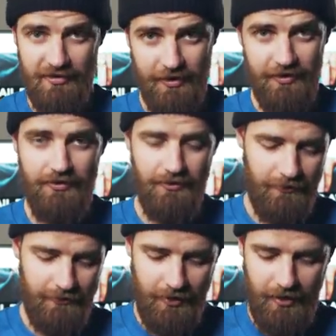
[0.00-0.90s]
Thank you.
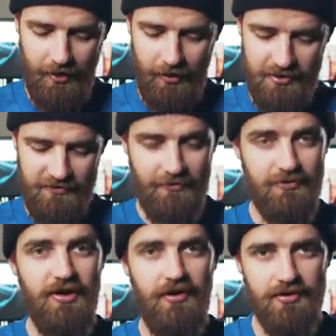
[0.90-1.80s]
It's from
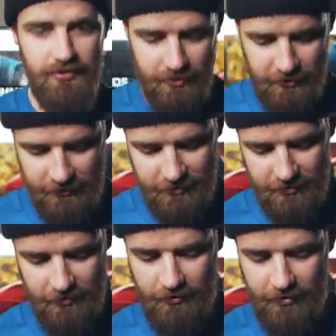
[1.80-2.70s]
Territory.
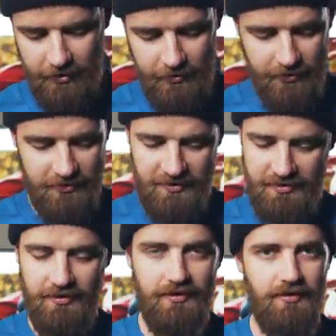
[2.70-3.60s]
So I got this
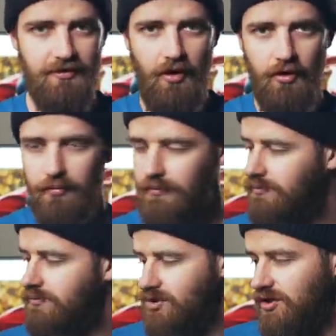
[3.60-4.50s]
dope
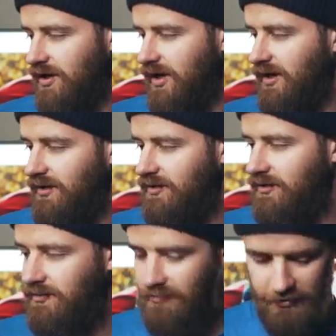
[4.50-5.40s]
trucker hat in
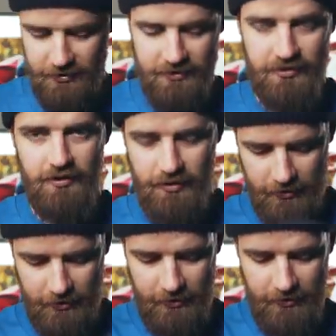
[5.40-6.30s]
here, which is sick,
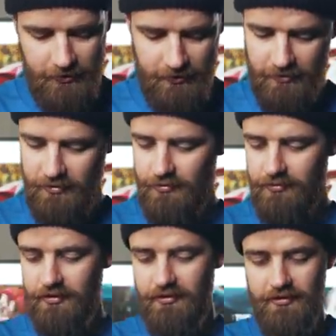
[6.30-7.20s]
and a
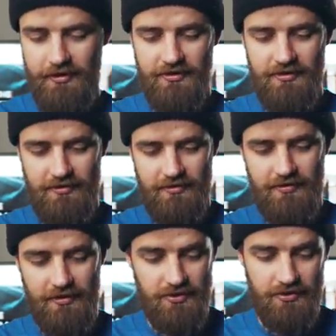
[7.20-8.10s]
really nice
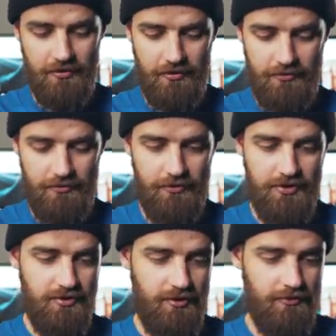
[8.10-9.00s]
t-shirt,
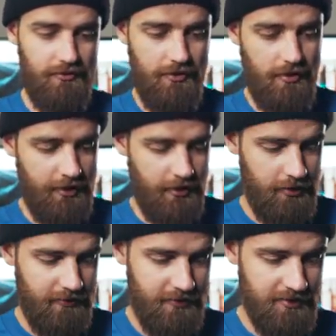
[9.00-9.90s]
which I really like. I
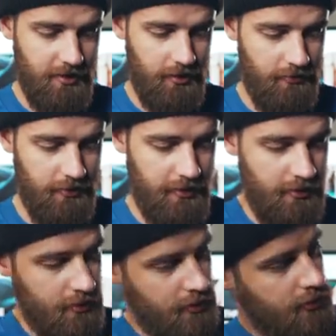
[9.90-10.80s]
love this colorway.
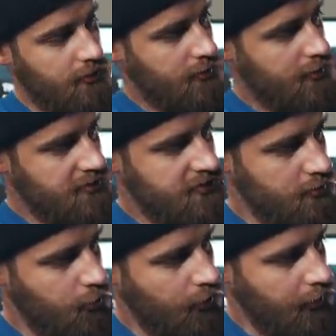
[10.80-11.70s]
It's
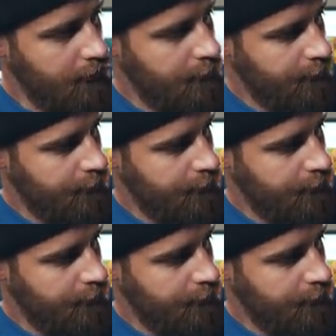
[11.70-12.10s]
super rad.